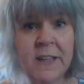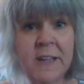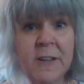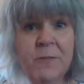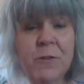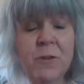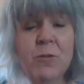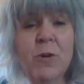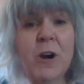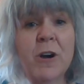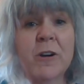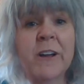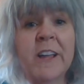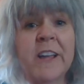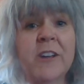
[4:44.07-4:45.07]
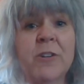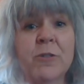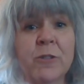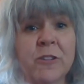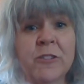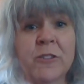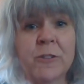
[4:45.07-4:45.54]
If you are a
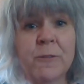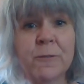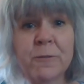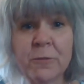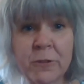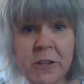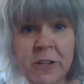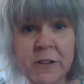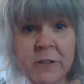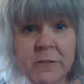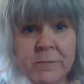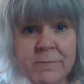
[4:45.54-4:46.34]
crystal freak